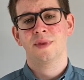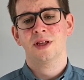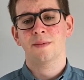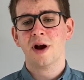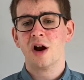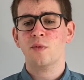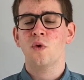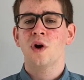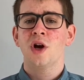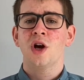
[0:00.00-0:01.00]
The
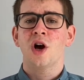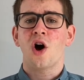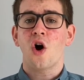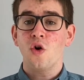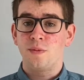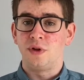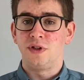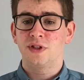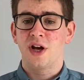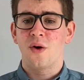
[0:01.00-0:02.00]
parable
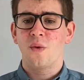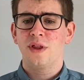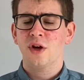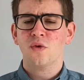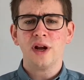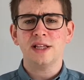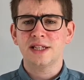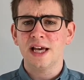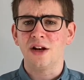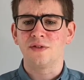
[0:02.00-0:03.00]
opens with a great
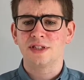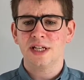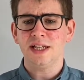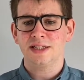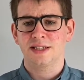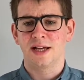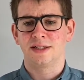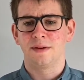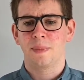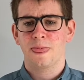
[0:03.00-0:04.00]
deal of scene setting.